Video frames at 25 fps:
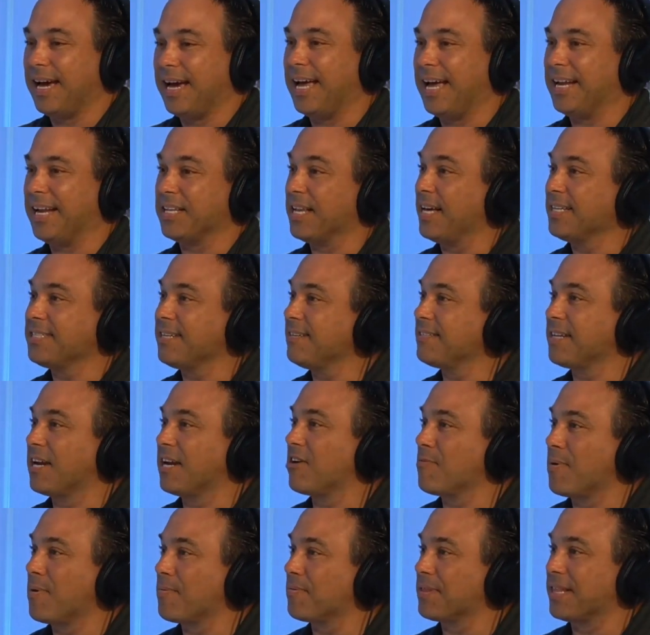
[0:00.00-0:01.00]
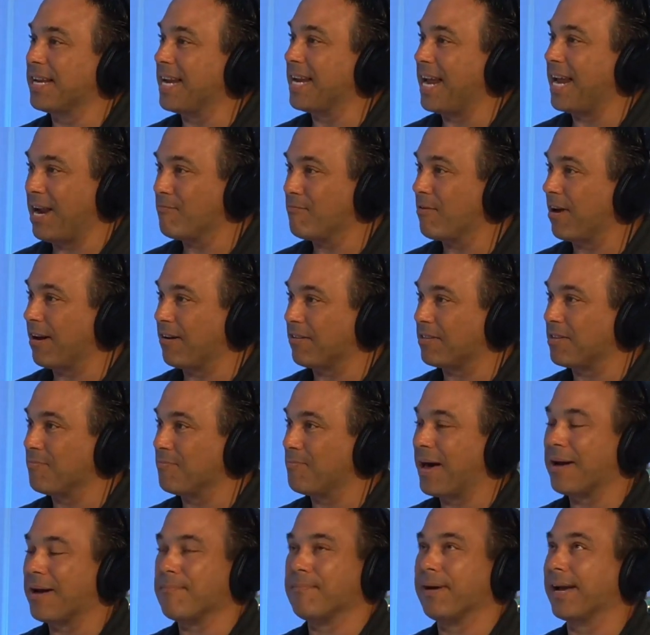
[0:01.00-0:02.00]
And a lot of times I don't remember the name right off the
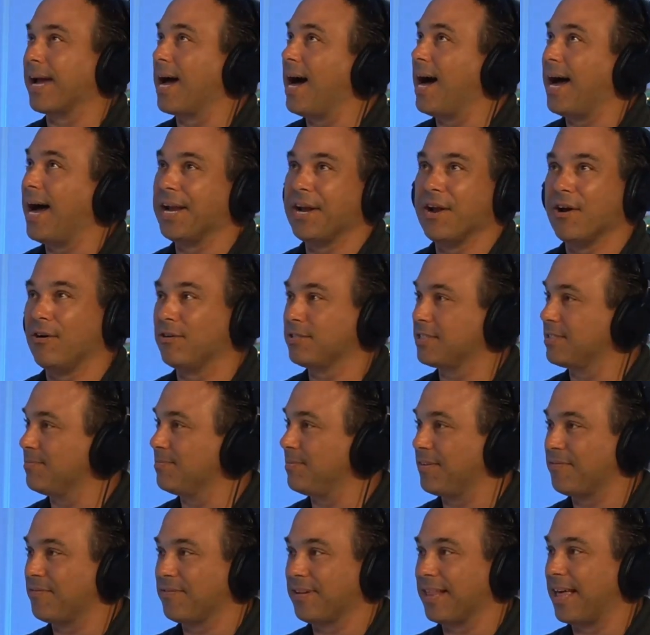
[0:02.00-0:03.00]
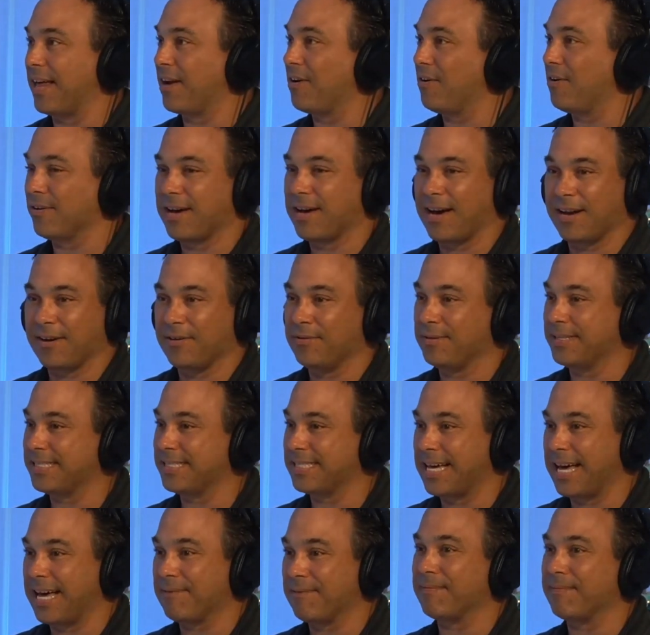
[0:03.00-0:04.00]
bat. I'm like, I know somebody for that. Hold on. Who
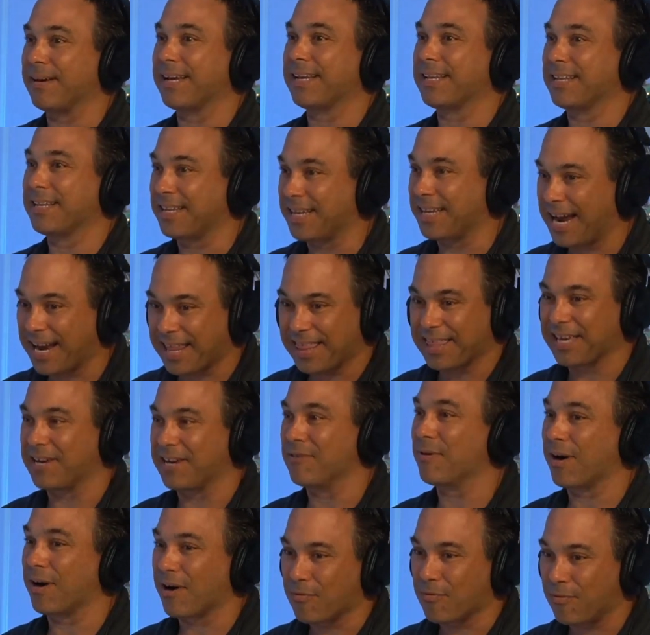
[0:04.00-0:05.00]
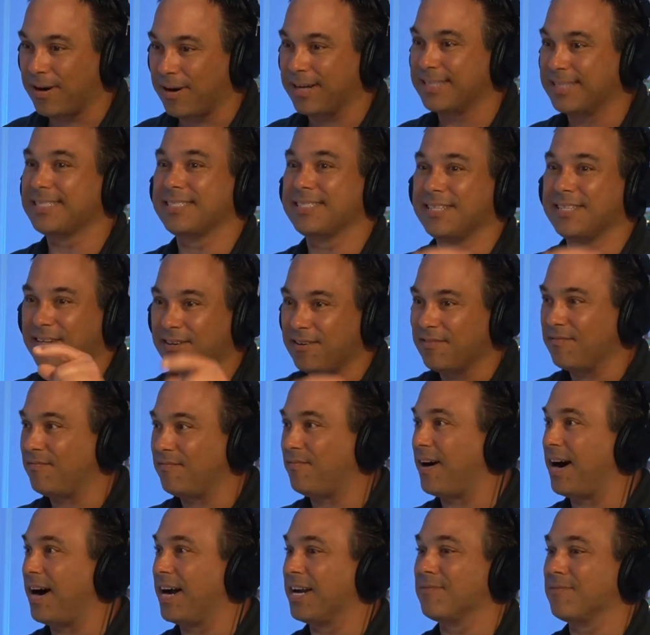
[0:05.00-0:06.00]
is that? I'm like, got to think of where it was.
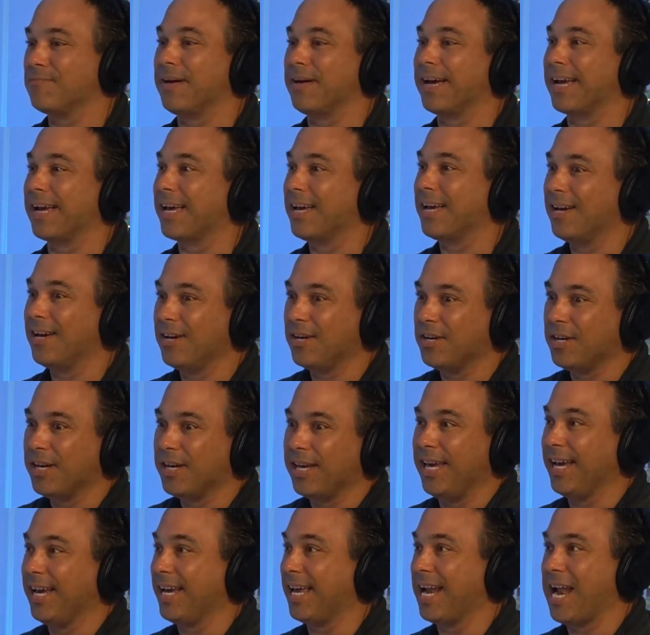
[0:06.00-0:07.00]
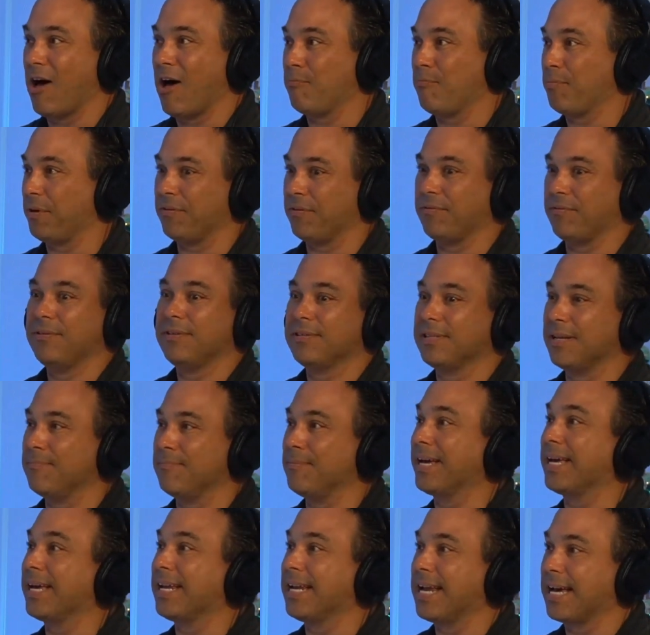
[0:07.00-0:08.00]
Find him. Like, he can help you. Let
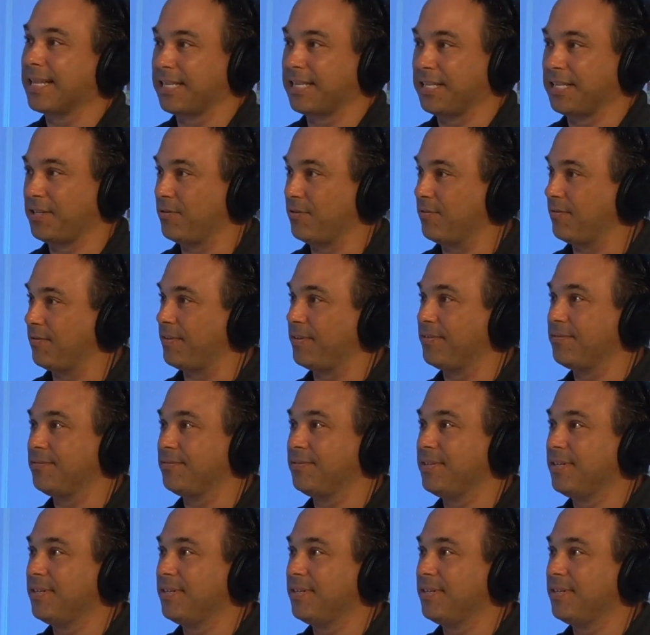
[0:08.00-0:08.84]
me connect the two of you.